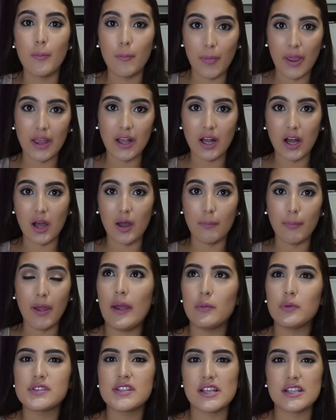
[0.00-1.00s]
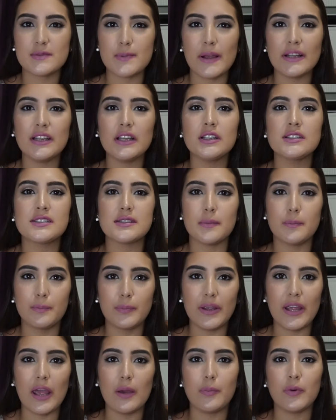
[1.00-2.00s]
makeup. I was expecting to
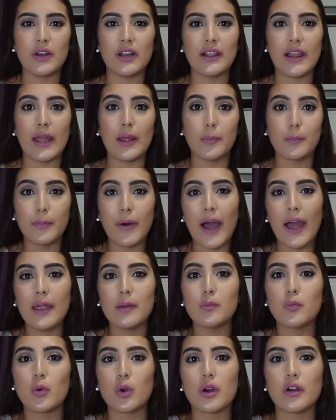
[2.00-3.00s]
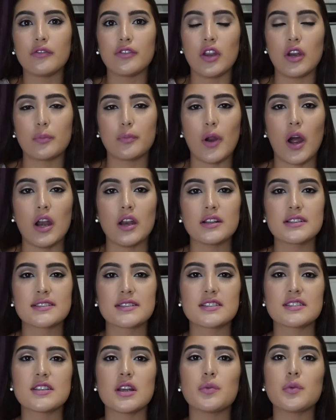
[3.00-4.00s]
be able to like buy more of their products
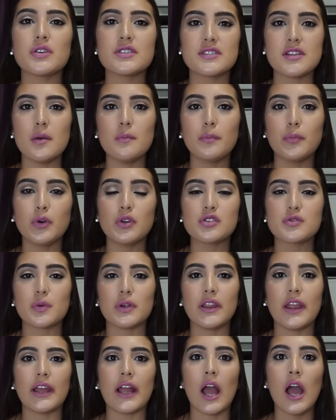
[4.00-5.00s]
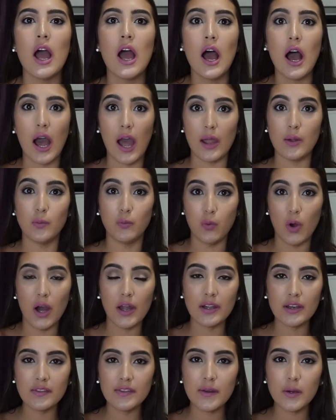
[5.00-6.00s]
because there were some booths where like I
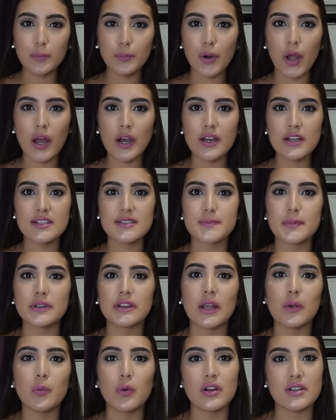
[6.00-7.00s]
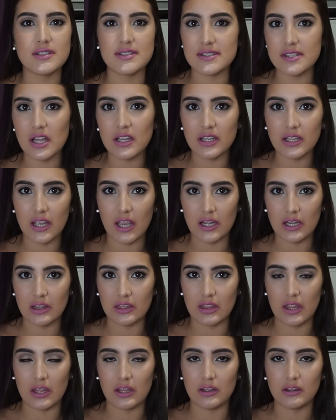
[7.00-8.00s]
wanted their products, but they weren't selling
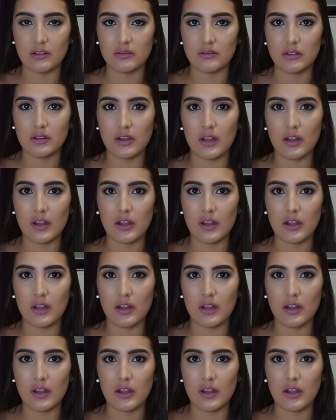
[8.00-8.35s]
anything.